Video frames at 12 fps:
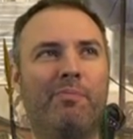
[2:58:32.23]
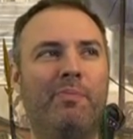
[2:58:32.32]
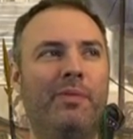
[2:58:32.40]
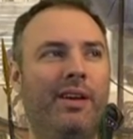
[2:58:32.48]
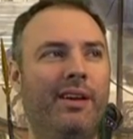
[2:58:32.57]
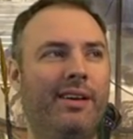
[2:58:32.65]
or
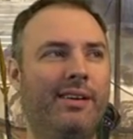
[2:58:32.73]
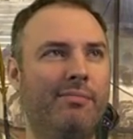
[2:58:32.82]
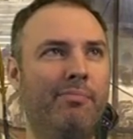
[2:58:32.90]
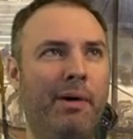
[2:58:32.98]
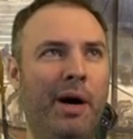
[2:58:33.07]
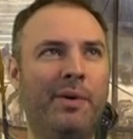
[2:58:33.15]

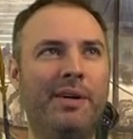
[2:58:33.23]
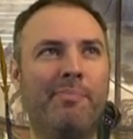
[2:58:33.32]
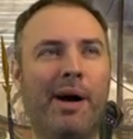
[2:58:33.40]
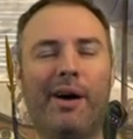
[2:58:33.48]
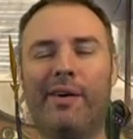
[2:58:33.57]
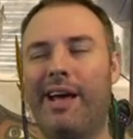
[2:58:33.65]
bone to
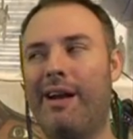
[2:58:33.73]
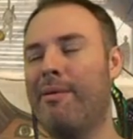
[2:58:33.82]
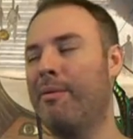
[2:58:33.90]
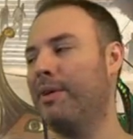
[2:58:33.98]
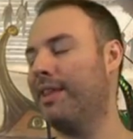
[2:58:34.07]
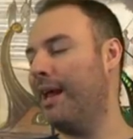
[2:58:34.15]
bone. I
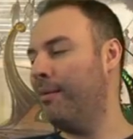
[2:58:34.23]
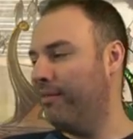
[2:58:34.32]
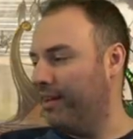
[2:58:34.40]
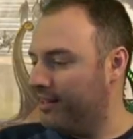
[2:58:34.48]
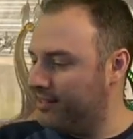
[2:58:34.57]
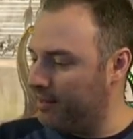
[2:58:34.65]
don't remember what the name
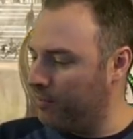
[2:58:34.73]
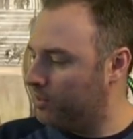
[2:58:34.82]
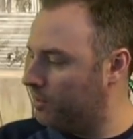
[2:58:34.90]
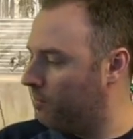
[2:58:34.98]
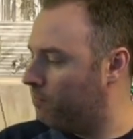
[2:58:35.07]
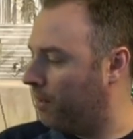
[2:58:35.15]
of it is. Something
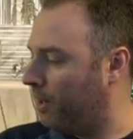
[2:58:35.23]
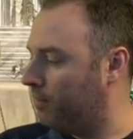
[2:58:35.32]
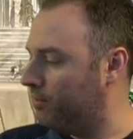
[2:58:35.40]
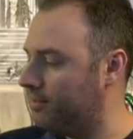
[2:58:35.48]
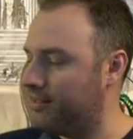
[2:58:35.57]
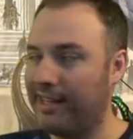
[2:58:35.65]
to do with
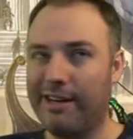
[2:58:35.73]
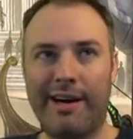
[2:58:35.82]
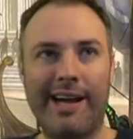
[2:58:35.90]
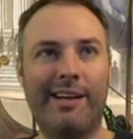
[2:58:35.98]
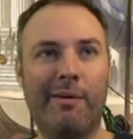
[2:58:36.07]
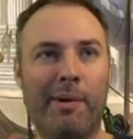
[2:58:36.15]
bones. It's like
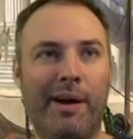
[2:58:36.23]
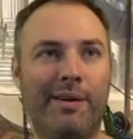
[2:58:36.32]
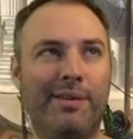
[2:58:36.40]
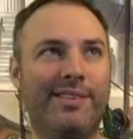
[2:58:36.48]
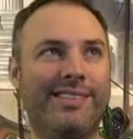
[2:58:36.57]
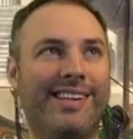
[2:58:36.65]
crack your
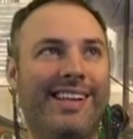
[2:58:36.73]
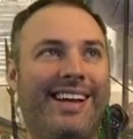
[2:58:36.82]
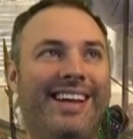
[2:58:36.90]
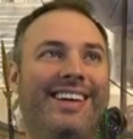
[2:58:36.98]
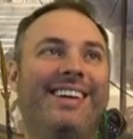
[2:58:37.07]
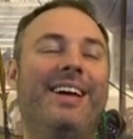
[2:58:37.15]
bones, and it
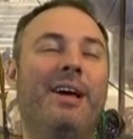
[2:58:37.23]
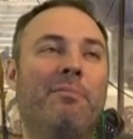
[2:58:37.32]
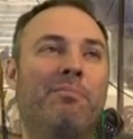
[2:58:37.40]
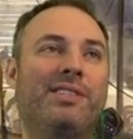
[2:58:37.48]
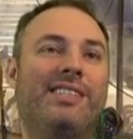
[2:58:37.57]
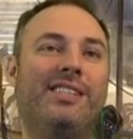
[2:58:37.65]
like
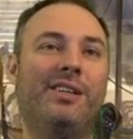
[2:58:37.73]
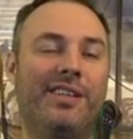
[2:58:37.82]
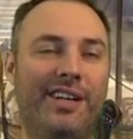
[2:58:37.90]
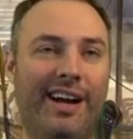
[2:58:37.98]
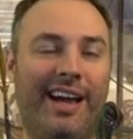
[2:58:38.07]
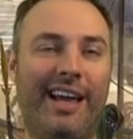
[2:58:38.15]
puts a
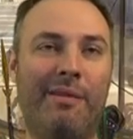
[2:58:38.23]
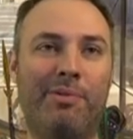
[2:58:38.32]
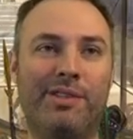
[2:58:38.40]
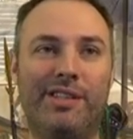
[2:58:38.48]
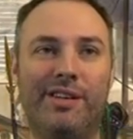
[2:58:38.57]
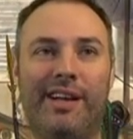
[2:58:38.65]
dude in your hand
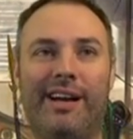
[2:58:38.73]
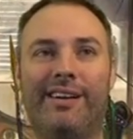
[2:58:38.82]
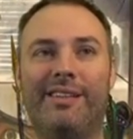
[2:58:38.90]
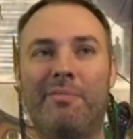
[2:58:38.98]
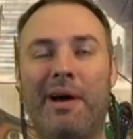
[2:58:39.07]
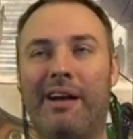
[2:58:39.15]
and puts a dude out
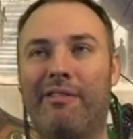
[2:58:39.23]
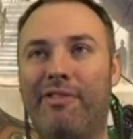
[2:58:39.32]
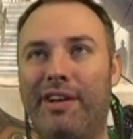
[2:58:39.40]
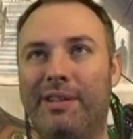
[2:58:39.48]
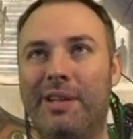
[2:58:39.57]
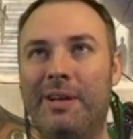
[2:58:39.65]
onto the
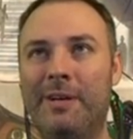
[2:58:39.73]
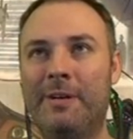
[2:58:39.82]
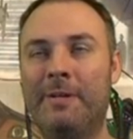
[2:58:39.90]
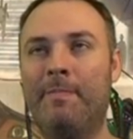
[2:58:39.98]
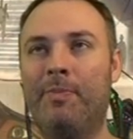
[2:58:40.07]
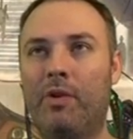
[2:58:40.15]
battlefield.
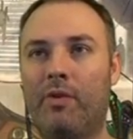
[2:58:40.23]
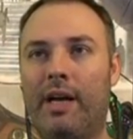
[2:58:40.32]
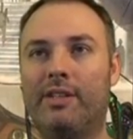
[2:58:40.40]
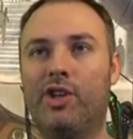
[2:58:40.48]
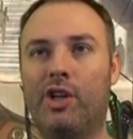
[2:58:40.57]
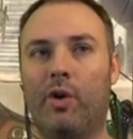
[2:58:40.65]

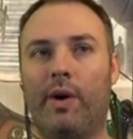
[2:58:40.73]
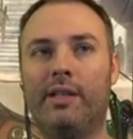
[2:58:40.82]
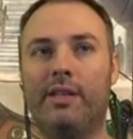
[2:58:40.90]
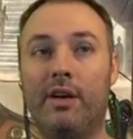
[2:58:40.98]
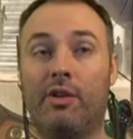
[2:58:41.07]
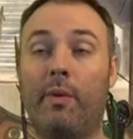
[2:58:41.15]
Rise to
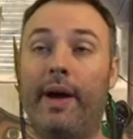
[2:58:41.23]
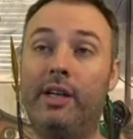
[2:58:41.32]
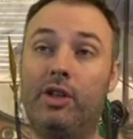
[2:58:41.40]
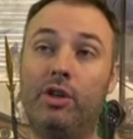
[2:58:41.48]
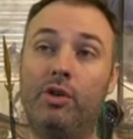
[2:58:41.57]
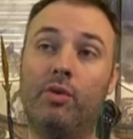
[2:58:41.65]
Glory is another
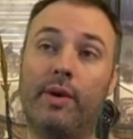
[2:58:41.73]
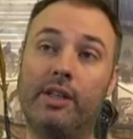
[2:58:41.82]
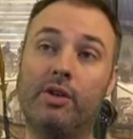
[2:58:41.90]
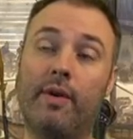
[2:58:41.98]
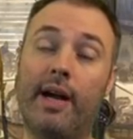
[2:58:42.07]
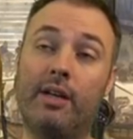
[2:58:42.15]
way to
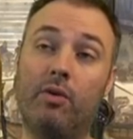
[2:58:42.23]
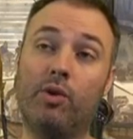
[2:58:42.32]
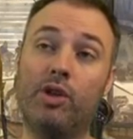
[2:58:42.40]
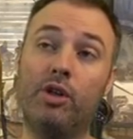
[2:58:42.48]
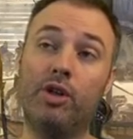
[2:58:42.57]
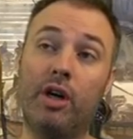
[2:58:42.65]
resurrect.
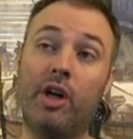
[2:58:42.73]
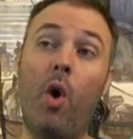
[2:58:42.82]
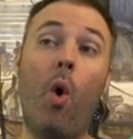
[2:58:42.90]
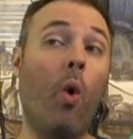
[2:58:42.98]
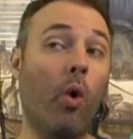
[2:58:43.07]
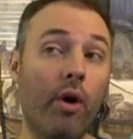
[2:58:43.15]
Return
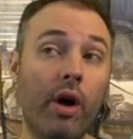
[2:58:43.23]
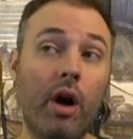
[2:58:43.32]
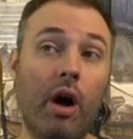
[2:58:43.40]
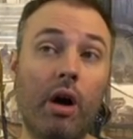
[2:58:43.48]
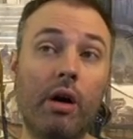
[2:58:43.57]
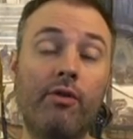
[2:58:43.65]
target or a
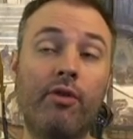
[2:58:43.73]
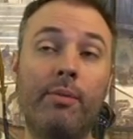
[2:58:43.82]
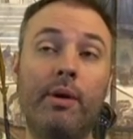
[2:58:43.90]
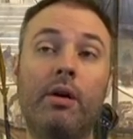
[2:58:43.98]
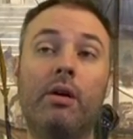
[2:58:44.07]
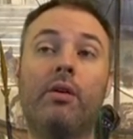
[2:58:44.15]
card
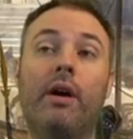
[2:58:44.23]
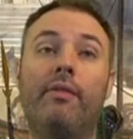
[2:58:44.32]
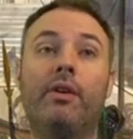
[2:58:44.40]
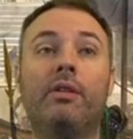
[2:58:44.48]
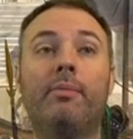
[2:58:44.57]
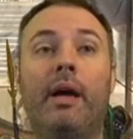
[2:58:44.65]
from your
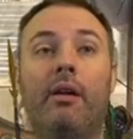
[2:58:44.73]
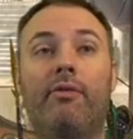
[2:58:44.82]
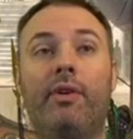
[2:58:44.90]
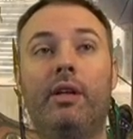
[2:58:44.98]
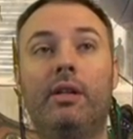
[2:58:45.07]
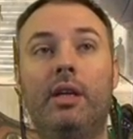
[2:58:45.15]
graveyard to the
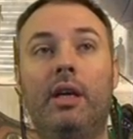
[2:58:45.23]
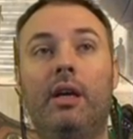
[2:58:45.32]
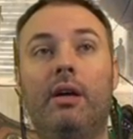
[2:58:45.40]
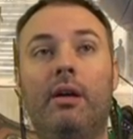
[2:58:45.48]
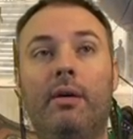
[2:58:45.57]
battlefield